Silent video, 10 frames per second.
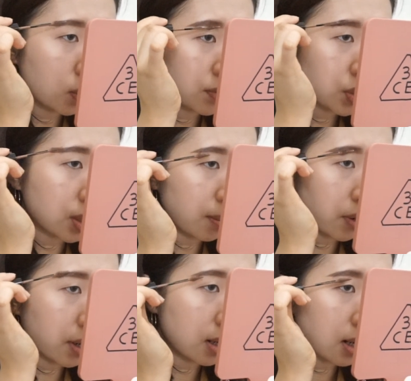with
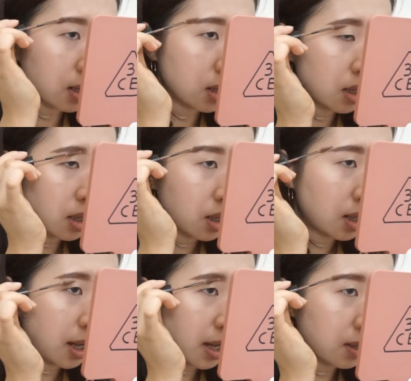shimmer in it.
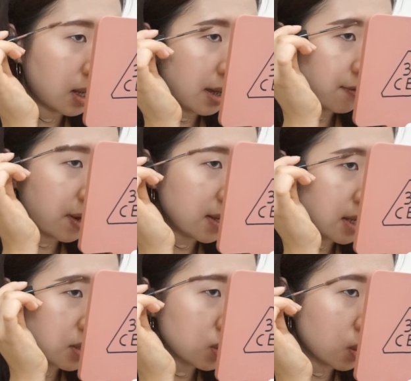I find
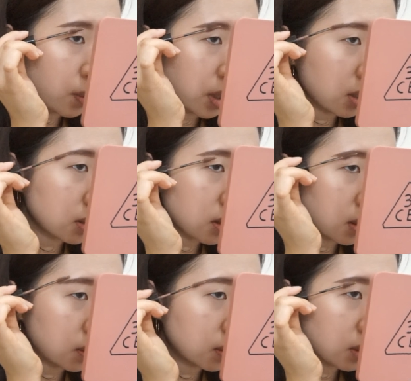that so weird,
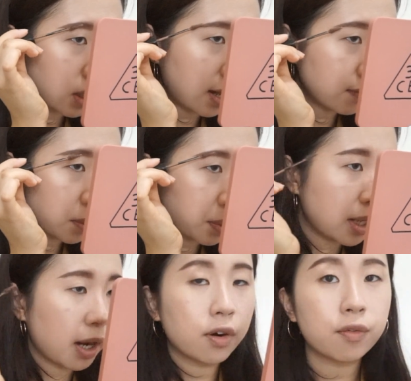so you have to be
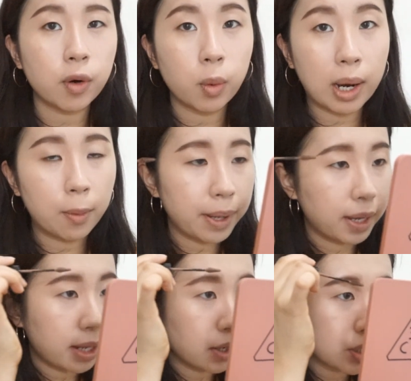careful while
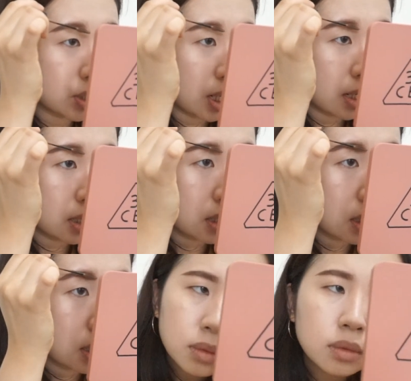picking your shade.
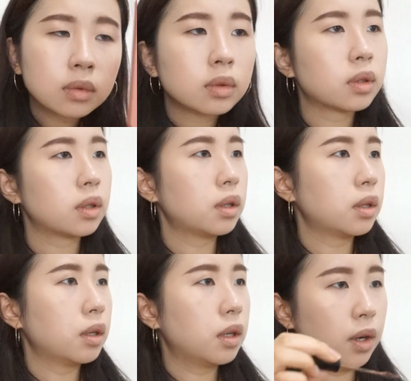
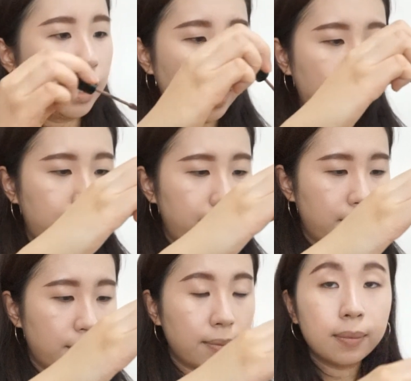Okay.
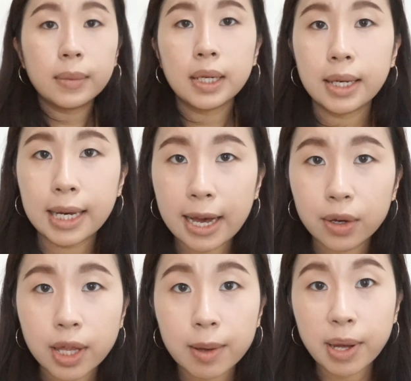
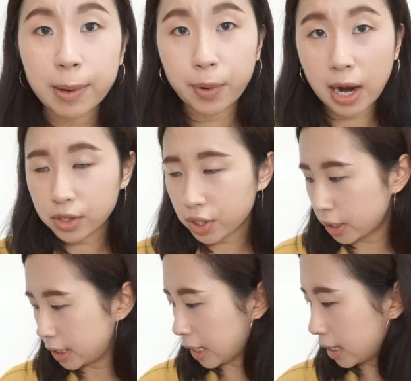Now that my brows
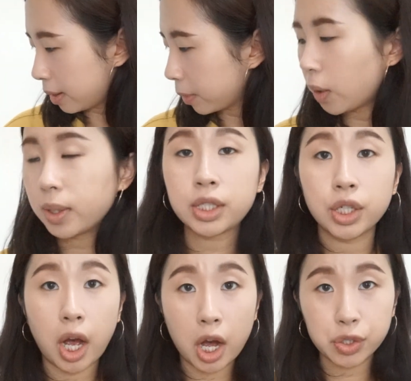are done, I'm going to
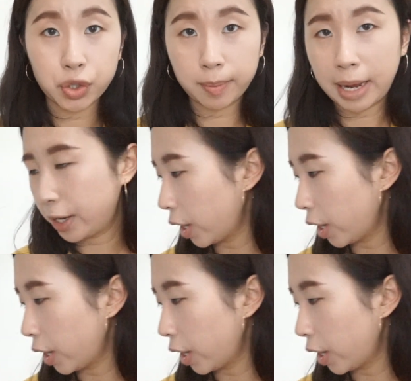contour my